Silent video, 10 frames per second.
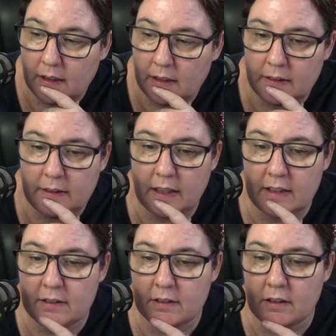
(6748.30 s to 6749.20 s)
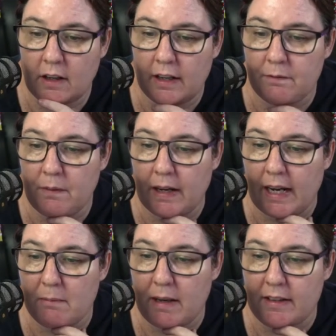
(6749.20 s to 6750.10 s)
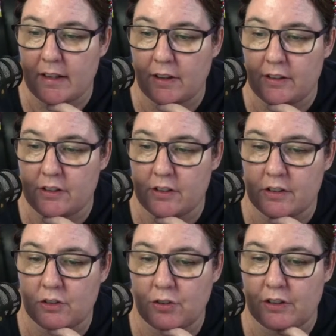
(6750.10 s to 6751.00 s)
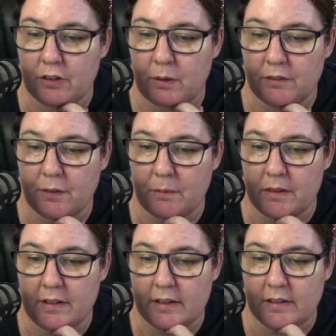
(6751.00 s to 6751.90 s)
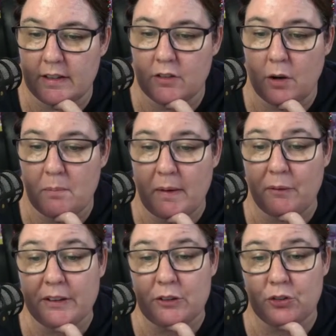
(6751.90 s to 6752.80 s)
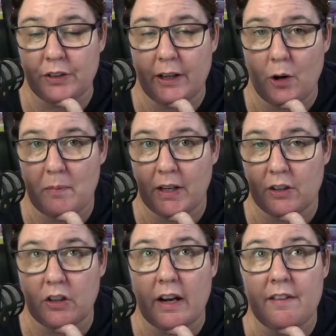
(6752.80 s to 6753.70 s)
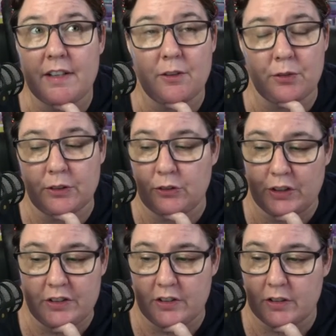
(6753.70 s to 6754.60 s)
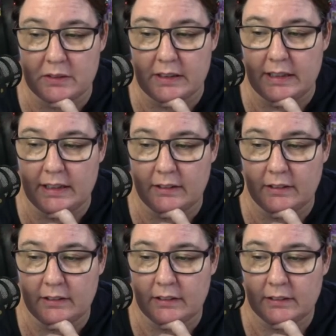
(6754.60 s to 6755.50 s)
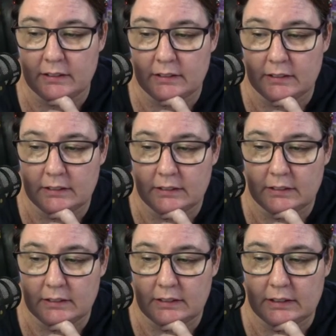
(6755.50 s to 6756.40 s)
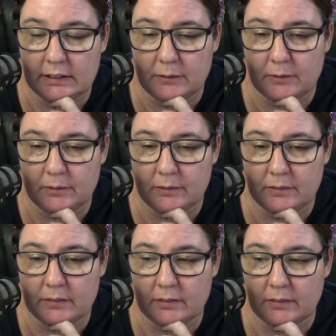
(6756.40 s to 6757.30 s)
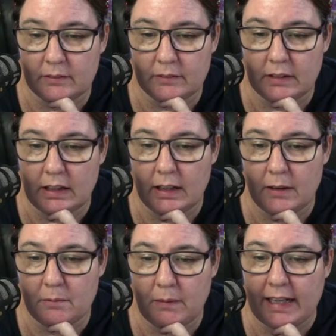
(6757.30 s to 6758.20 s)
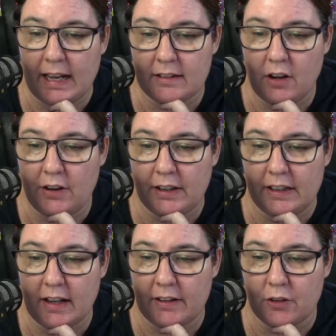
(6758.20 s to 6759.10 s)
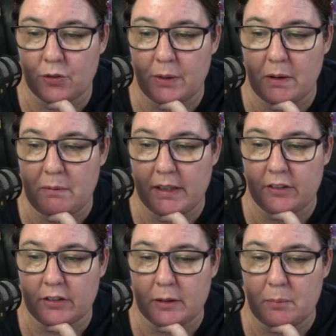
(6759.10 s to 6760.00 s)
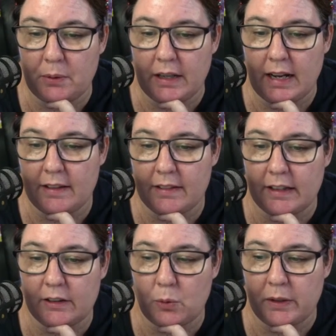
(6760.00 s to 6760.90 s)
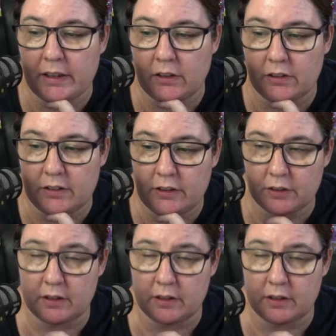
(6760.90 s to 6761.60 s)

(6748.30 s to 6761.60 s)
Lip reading: Yes, I have my handmade decorations and treasured one from the 60s on my real tree. Oh my gosh, I haven't had a real tree since I was a kid. Yeah. My cats only attacked the tree when we initially put it out, then quickly lost interest.